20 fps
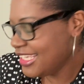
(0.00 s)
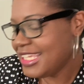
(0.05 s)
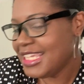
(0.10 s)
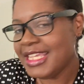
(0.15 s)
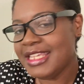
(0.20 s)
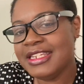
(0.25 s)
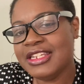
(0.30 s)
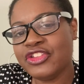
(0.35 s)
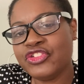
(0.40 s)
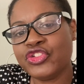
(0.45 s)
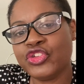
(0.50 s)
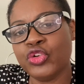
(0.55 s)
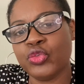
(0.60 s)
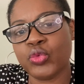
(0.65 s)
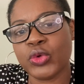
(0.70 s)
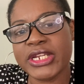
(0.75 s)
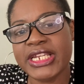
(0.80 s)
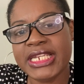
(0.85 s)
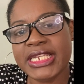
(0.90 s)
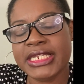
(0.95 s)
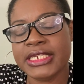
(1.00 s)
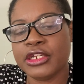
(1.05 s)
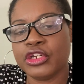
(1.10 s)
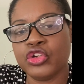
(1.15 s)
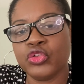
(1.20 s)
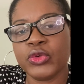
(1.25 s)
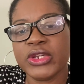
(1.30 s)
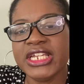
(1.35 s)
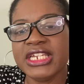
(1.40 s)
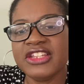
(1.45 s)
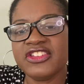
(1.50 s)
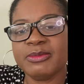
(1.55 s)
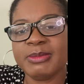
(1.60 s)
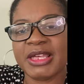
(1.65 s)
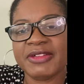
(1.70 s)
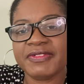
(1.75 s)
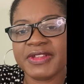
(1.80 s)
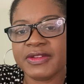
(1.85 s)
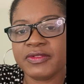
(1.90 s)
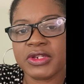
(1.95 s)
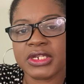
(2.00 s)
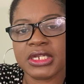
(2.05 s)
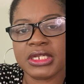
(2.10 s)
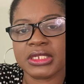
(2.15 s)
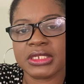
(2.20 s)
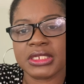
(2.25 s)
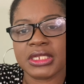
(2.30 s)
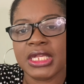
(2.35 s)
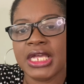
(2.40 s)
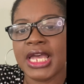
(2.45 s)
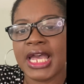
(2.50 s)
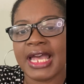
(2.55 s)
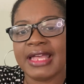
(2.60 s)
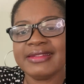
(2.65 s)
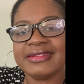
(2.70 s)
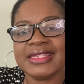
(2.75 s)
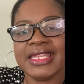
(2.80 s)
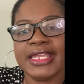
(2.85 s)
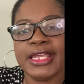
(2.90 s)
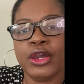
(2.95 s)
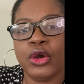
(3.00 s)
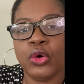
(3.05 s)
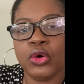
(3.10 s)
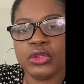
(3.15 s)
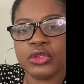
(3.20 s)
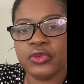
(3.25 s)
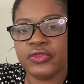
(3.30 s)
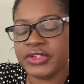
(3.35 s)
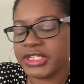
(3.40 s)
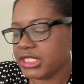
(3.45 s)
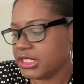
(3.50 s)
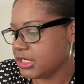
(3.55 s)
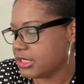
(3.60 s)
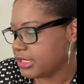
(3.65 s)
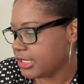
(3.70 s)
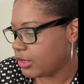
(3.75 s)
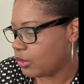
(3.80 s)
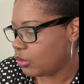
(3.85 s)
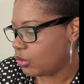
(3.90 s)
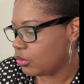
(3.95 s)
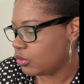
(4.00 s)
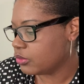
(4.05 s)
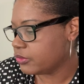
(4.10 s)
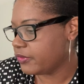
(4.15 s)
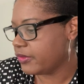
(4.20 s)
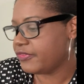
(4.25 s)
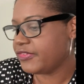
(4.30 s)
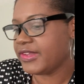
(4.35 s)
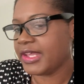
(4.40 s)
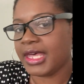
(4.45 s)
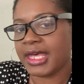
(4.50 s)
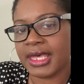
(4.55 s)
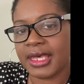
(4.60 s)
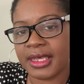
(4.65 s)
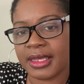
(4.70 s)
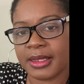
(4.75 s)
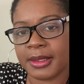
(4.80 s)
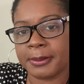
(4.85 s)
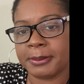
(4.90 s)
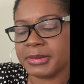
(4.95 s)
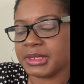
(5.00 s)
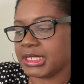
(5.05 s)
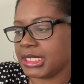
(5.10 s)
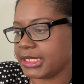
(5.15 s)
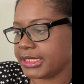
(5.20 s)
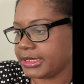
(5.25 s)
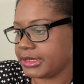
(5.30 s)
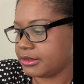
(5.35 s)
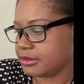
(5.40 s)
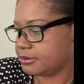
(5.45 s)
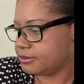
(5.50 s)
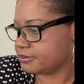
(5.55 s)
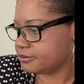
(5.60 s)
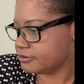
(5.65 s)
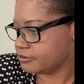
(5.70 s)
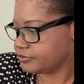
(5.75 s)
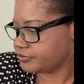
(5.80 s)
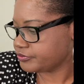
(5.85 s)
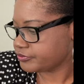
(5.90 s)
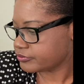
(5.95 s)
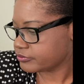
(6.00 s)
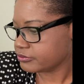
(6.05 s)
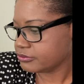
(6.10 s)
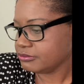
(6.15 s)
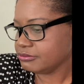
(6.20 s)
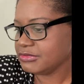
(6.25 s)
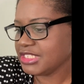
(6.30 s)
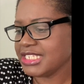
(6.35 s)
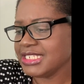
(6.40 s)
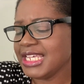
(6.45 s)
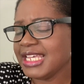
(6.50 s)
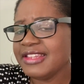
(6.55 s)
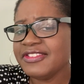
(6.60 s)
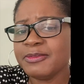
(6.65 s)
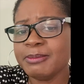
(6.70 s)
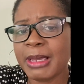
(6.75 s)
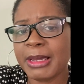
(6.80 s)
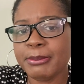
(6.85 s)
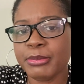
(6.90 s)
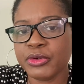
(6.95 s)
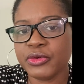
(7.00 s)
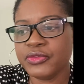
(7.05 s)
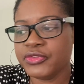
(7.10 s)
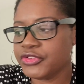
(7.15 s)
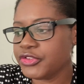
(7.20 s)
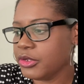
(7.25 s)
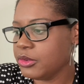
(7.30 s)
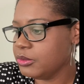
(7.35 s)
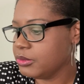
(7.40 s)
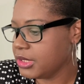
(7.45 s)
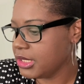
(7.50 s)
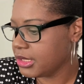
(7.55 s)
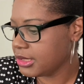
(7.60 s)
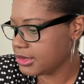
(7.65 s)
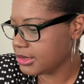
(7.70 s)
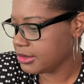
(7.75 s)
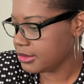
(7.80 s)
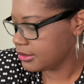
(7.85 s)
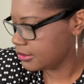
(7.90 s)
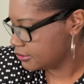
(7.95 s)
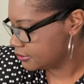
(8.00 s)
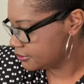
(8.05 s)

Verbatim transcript: And it's green. Green is my favorite color. I say it all over the internet all the time. Like, that is my birthstone color.